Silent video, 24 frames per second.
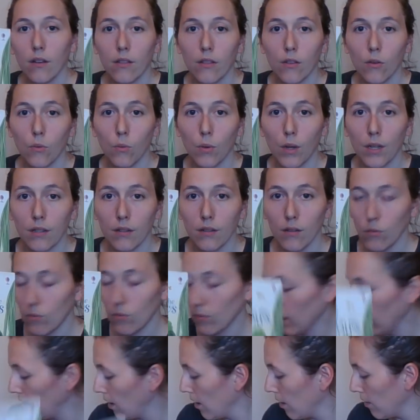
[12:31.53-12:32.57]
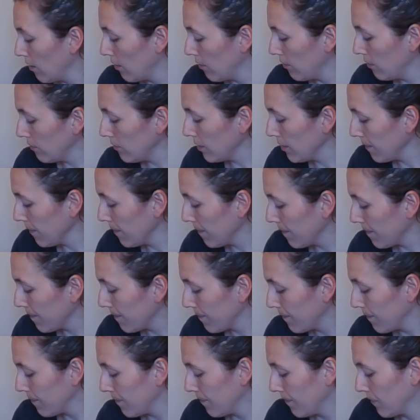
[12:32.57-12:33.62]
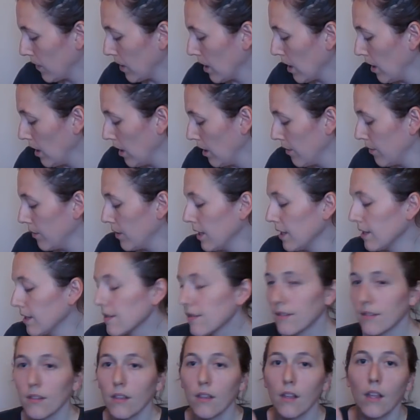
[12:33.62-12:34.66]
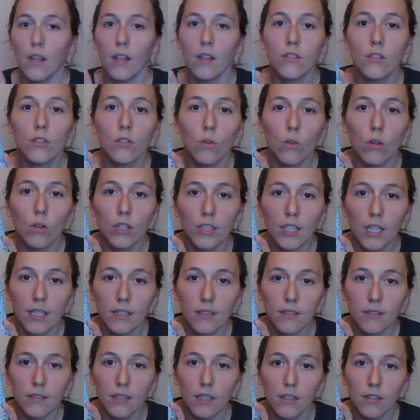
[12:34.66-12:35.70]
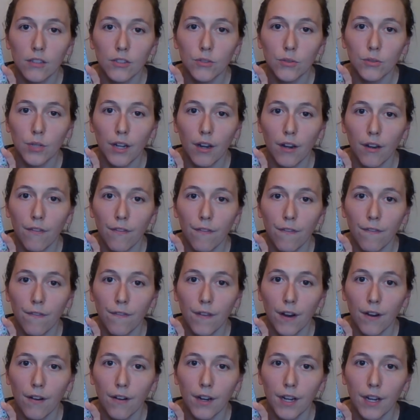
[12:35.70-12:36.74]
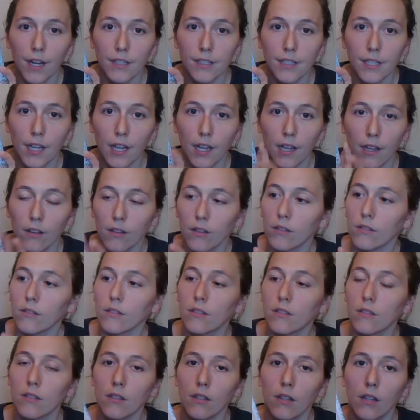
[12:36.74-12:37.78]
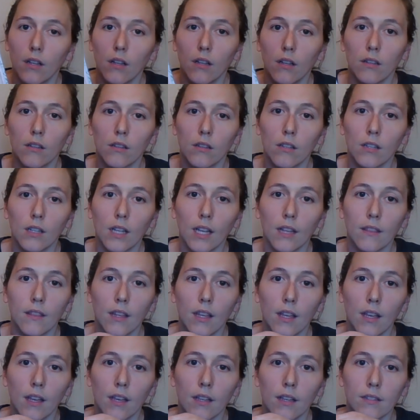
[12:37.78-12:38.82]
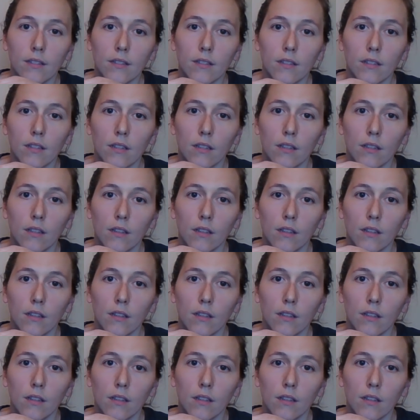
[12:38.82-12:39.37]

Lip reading: The Wind and the Willow. This is gorgeous. Illustrated fairy tales. Look at this.